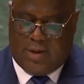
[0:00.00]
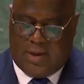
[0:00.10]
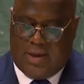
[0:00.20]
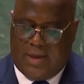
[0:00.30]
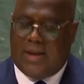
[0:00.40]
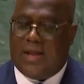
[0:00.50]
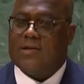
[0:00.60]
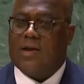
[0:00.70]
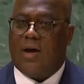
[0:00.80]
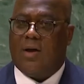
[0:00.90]
is a
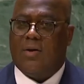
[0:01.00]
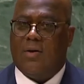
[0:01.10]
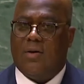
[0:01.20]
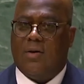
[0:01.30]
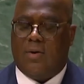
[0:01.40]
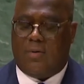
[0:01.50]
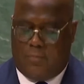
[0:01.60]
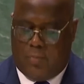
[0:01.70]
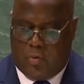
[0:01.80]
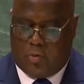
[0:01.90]
Congolese politician
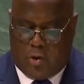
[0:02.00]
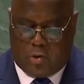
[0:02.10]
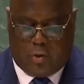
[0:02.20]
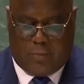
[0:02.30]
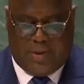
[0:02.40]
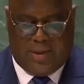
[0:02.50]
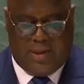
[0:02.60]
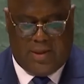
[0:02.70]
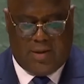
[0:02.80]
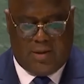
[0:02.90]
who has been the
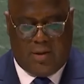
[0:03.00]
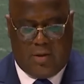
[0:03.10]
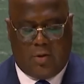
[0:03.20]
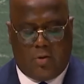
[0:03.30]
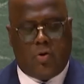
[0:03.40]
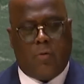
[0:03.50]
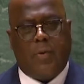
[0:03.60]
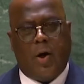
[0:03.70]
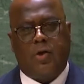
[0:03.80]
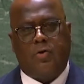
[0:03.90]
president of the
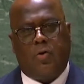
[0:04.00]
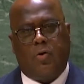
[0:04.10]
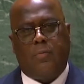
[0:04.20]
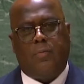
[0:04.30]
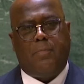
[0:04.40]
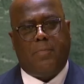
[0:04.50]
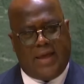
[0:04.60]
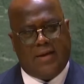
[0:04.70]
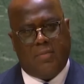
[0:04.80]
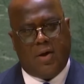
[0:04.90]
Democratic Republic of the
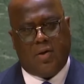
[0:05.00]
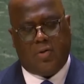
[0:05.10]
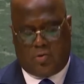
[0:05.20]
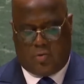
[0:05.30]
Congo